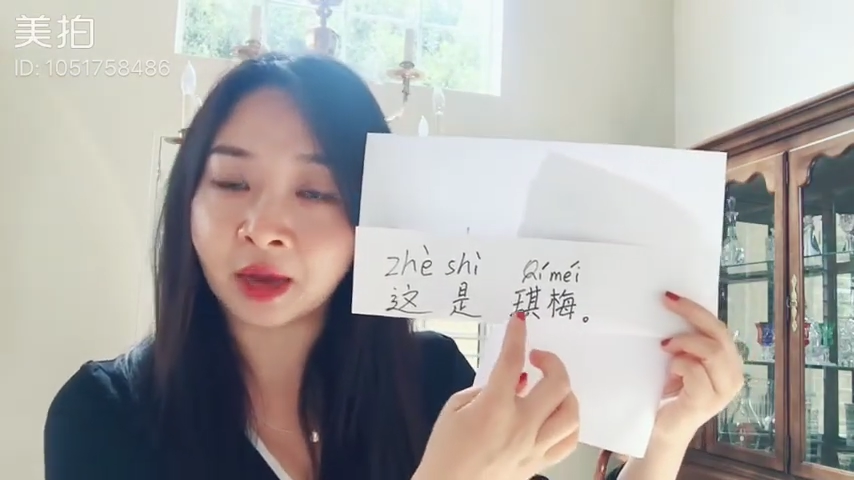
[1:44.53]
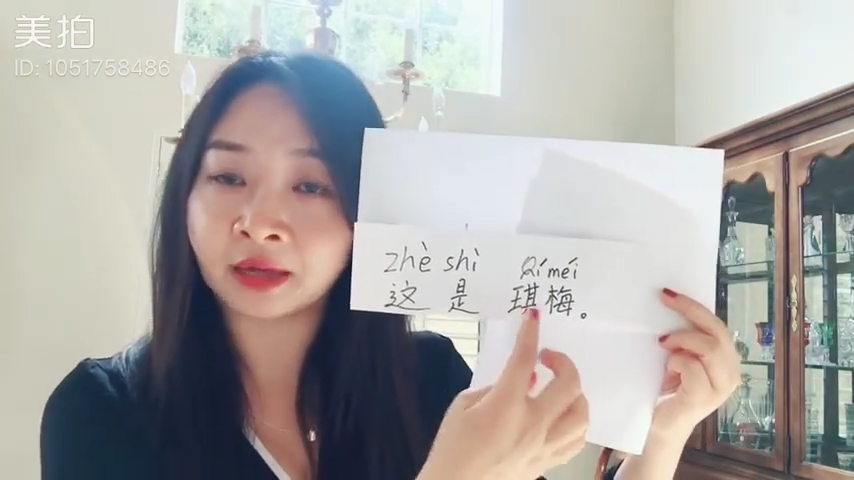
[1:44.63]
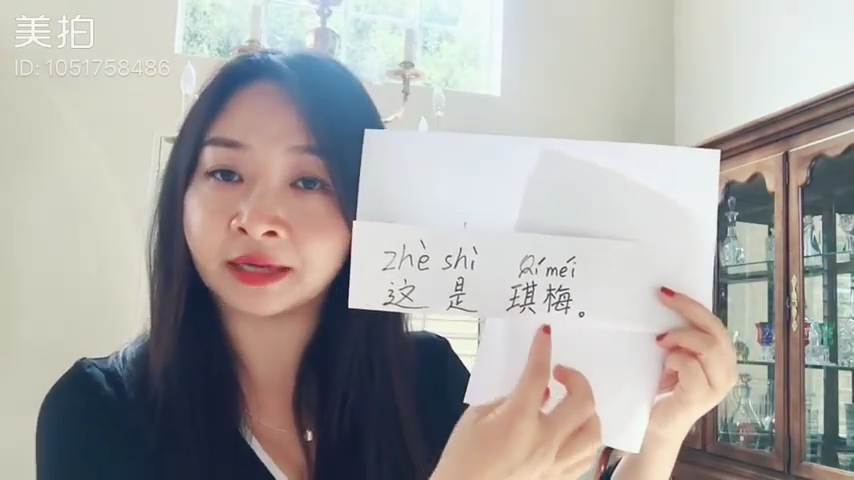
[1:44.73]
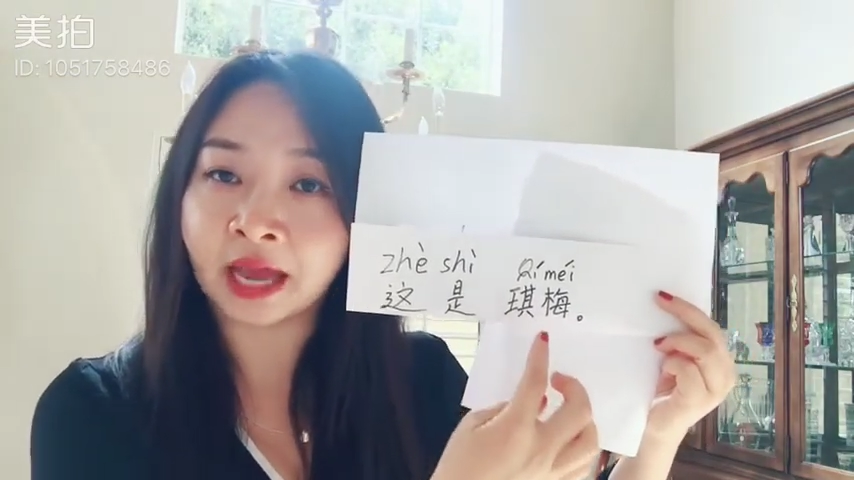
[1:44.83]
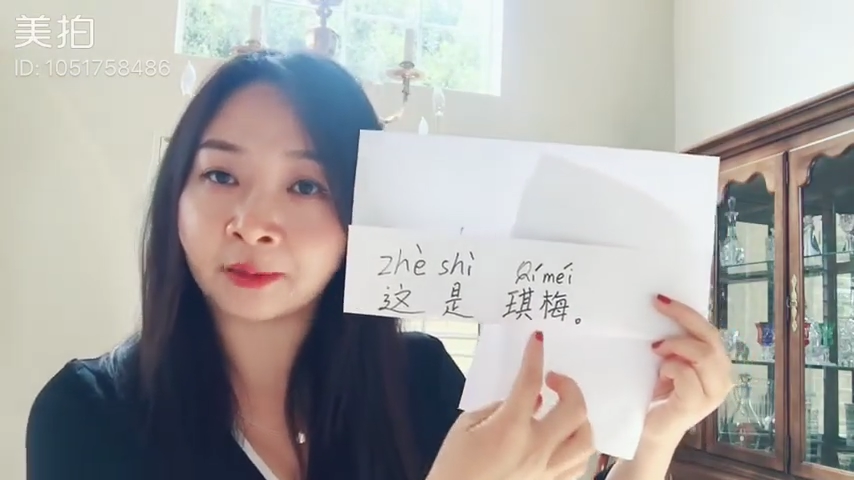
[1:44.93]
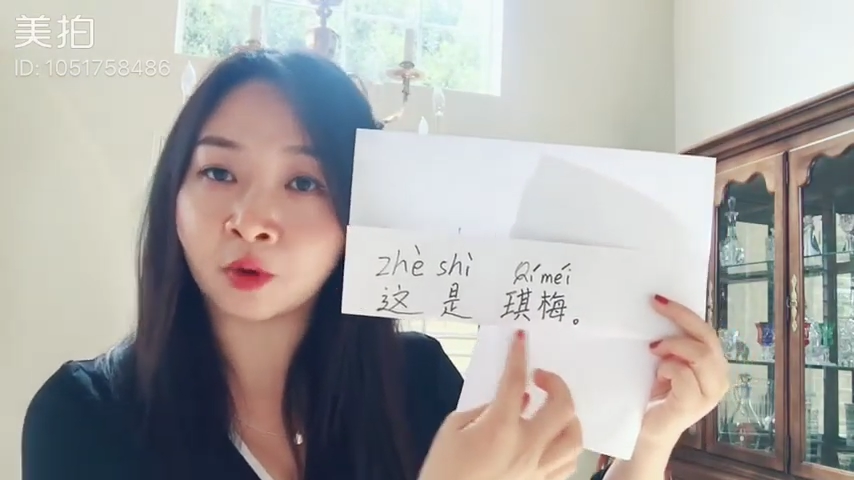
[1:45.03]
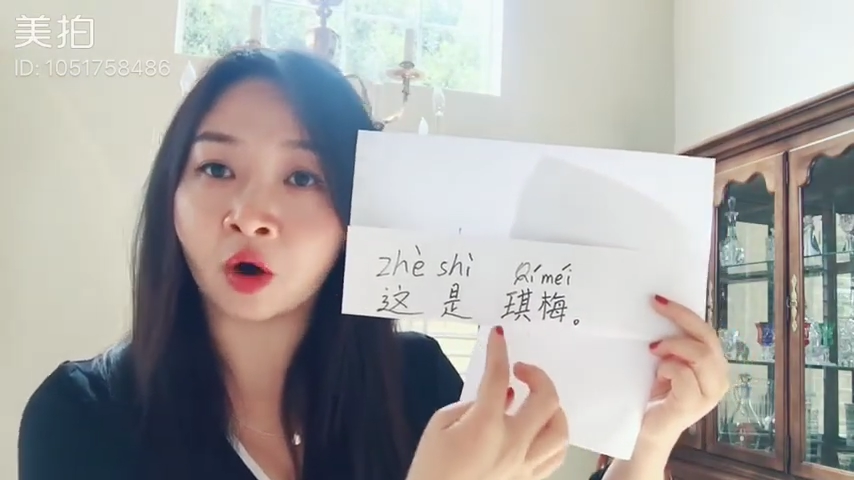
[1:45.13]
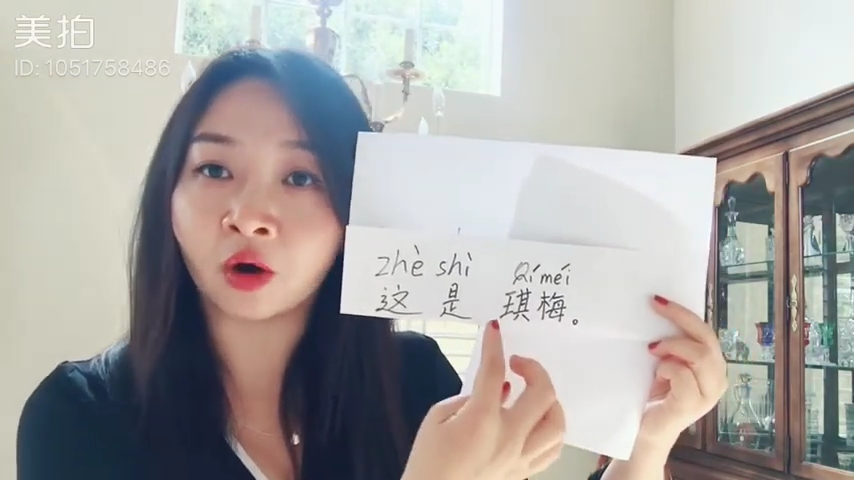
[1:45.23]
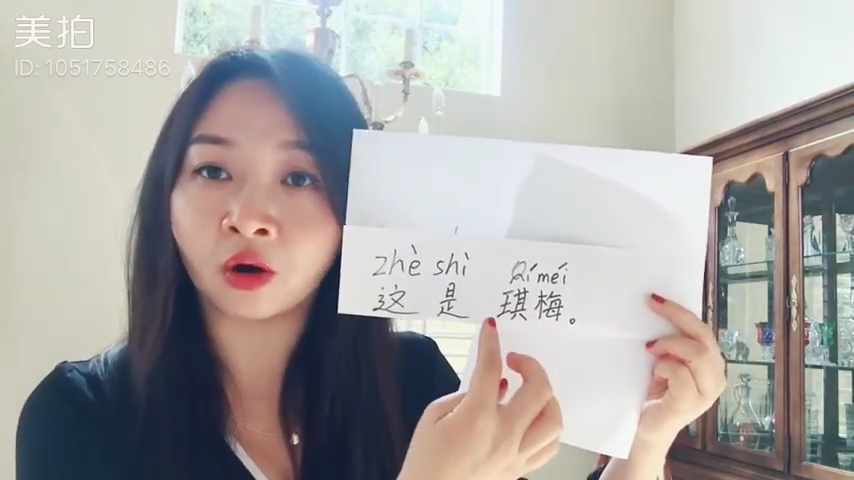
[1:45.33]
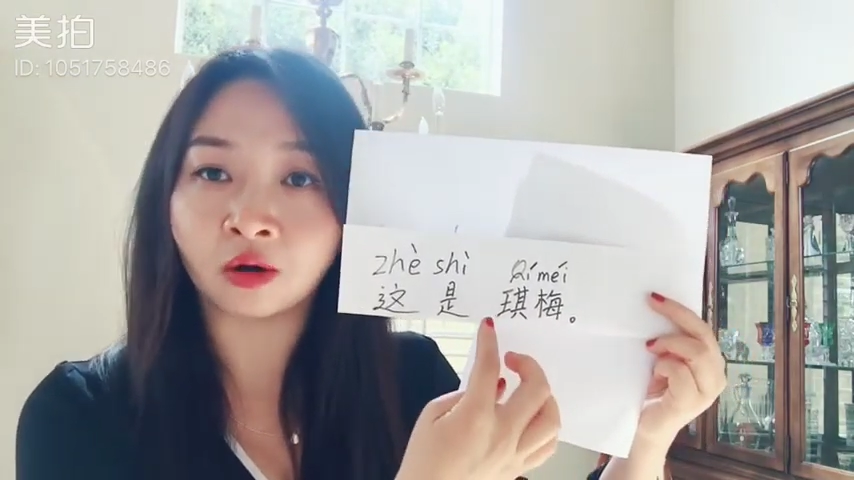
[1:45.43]
a name
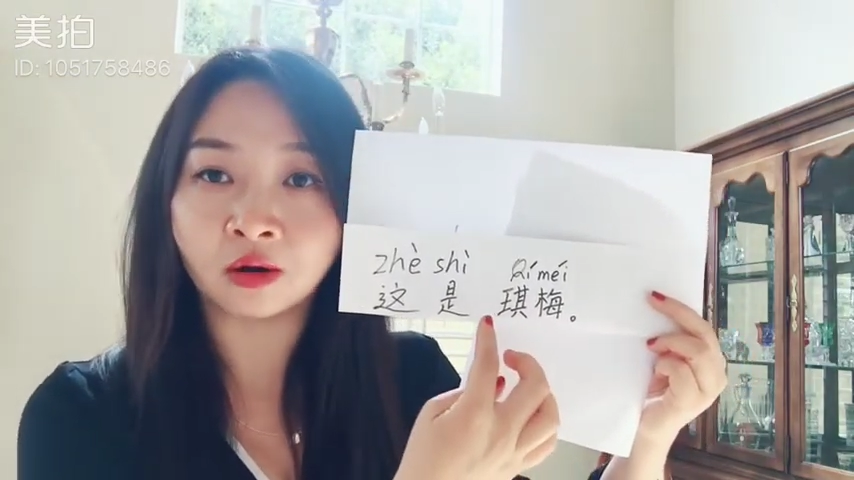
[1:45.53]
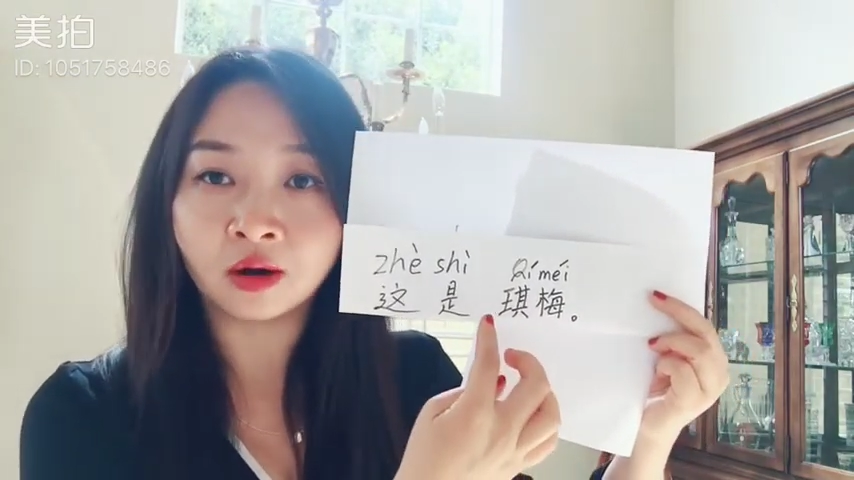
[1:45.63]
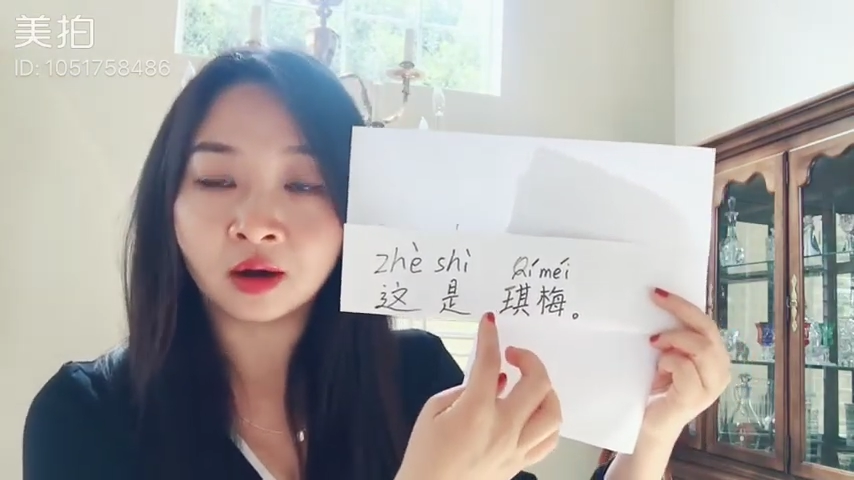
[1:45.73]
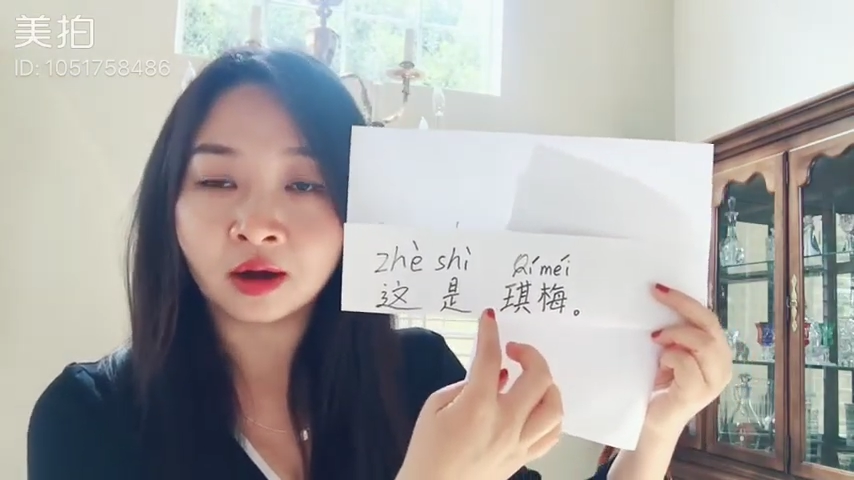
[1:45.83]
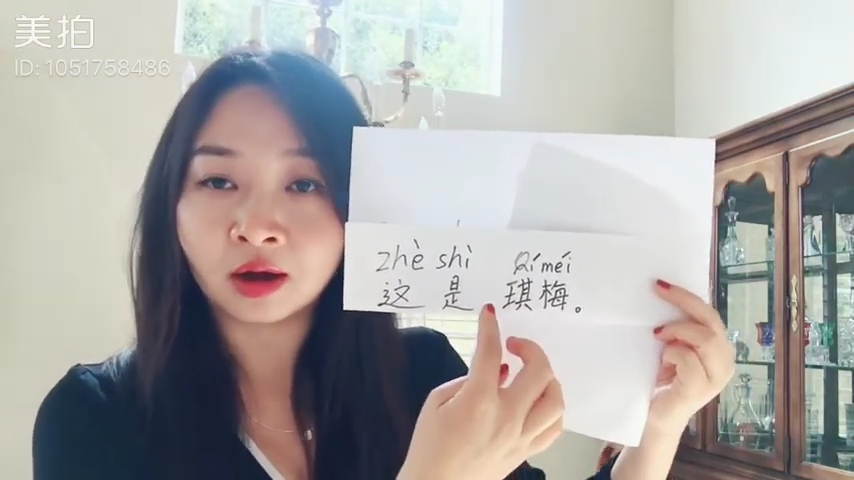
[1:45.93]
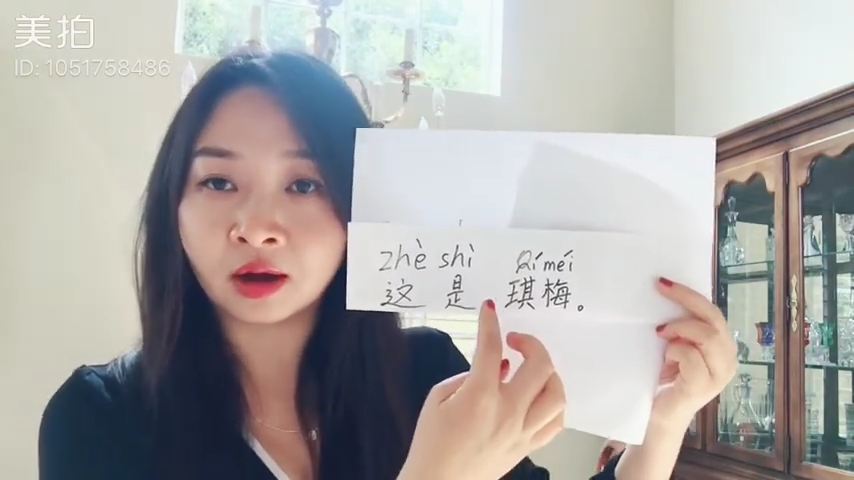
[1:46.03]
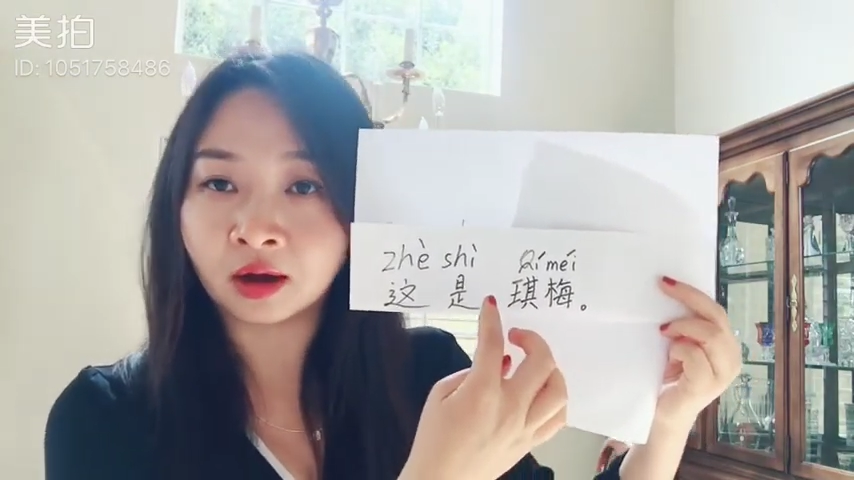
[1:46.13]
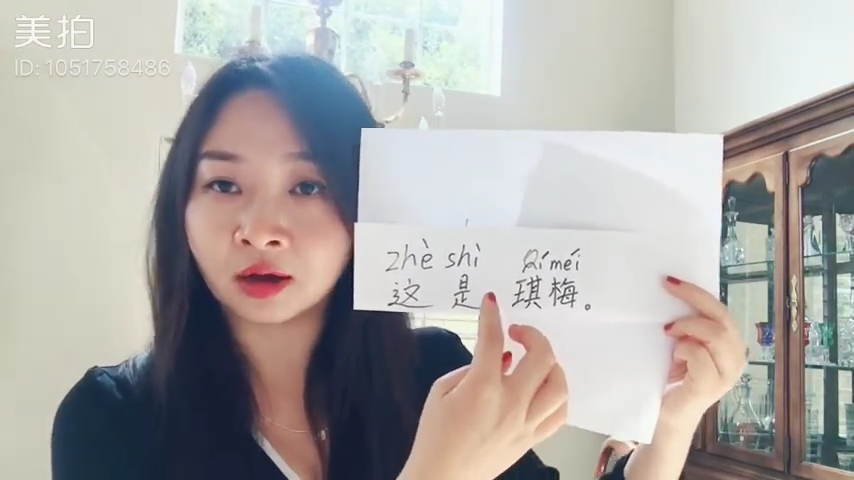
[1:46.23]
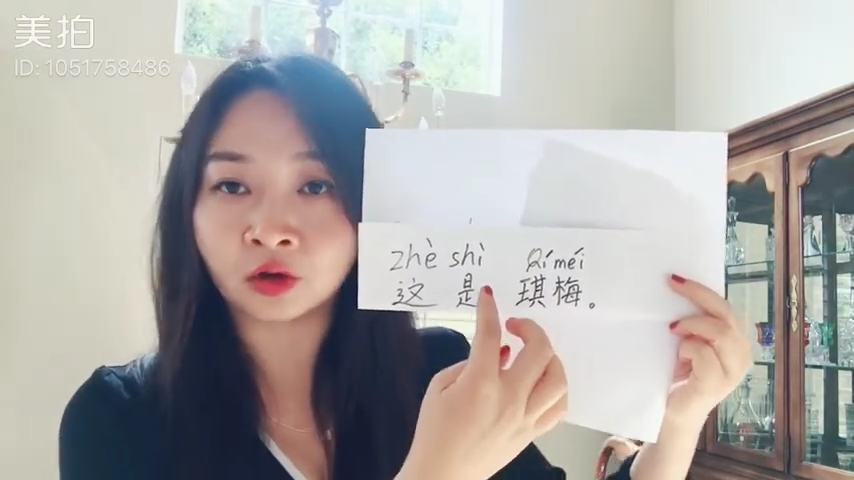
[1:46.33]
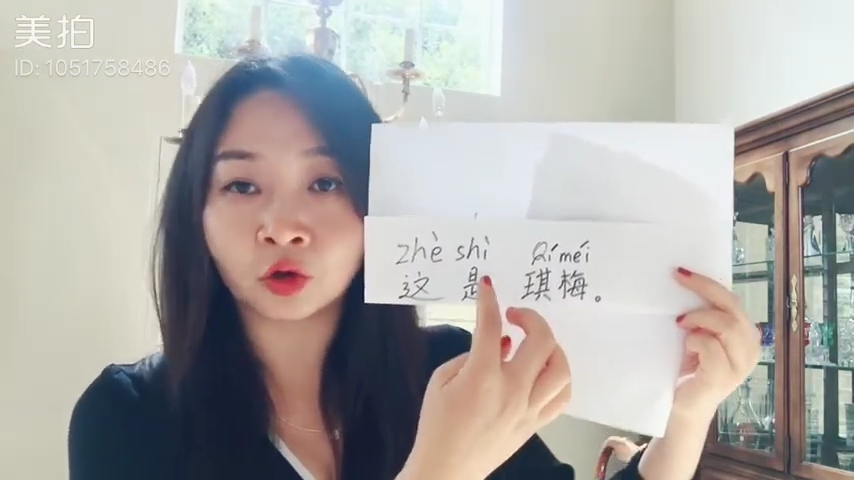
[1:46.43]
or
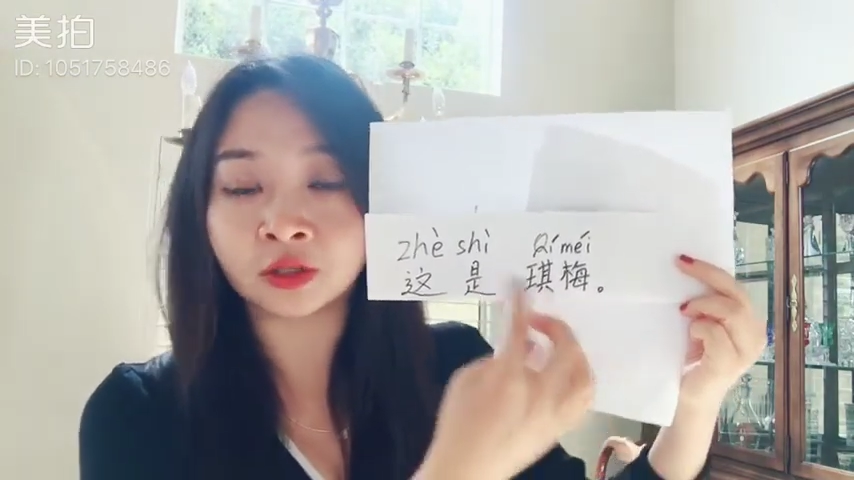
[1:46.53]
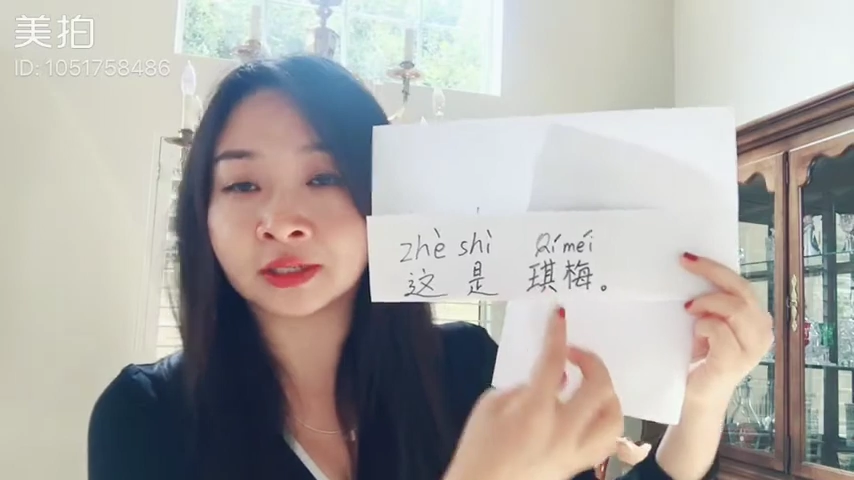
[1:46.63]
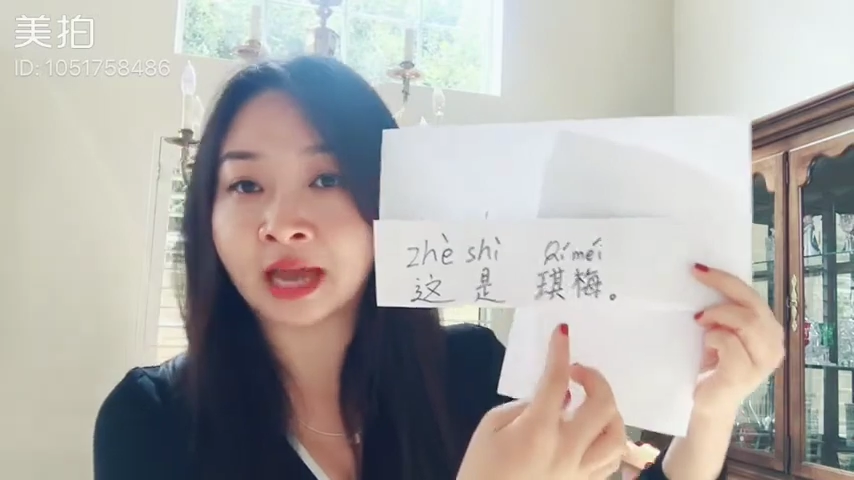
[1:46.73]
the